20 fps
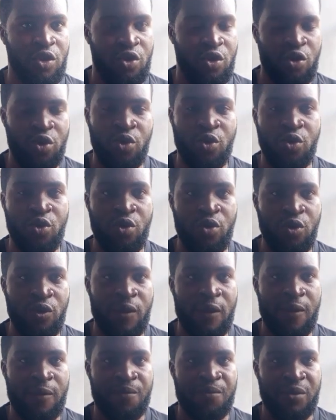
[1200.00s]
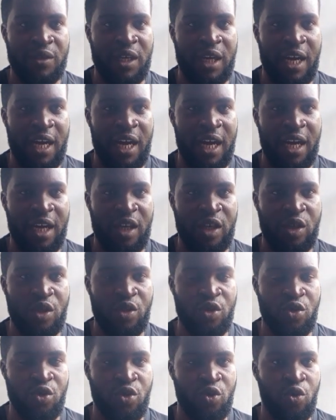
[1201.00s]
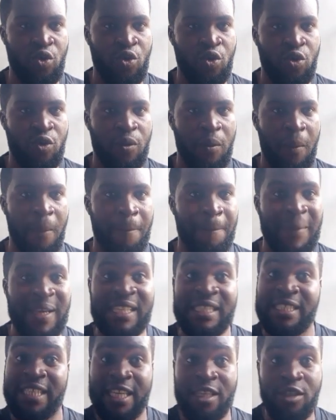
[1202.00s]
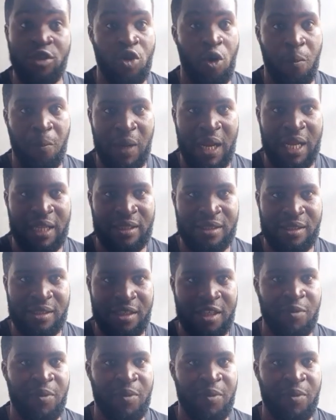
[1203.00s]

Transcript: you you maintain your plants.